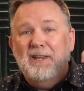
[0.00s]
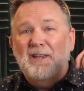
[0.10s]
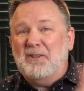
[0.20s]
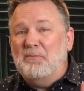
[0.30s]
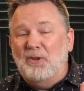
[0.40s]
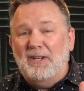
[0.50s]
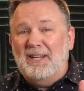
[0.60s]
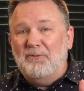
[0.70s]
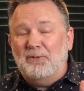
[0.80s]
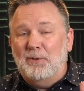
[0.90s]
community
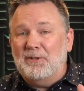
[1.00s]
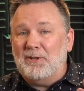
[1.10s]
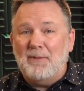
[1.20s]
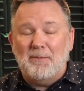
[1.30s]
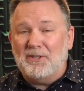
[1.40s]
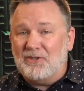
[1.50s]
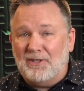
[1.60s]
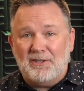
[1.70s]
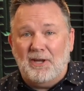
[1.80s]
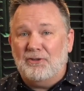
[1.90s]
influencer, maybe it's
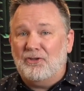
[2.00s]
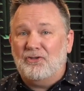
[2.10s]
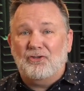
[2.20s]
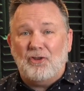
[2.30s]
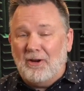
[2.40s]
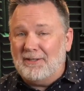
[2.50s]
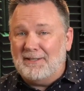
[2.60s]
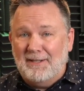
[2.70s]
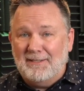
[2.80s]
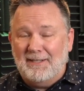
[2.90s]
just a star
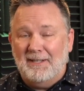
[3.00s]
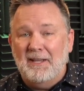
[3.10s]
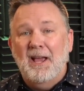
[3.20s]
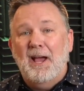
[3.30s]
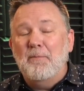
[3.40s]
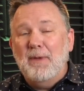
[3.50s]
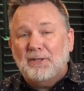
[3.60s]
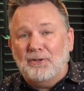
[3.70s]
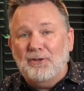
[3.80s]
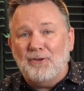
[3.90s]
citizen, make
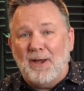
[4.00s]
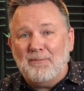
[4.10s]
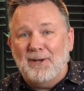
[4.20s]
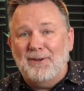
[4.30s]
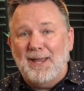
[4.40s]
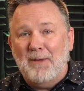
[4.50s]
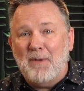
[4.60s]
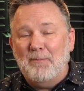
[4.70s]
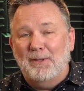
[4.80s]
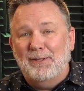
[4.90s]
sure you drop their name
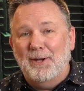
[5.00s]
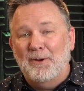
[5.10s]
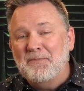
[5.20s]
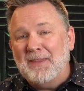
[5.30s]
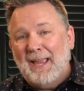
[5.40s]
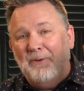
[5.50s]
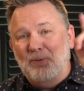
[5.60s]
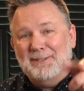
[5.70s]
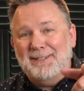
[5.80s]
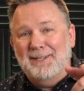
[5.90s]
below, and
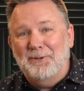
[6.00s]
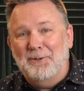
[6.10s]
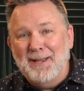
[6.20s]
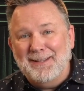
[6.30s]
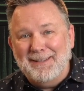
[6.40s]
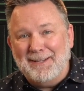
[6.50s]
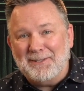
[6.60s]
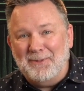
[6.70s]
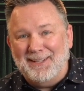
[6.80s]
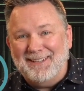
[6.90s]
we'll see you next week.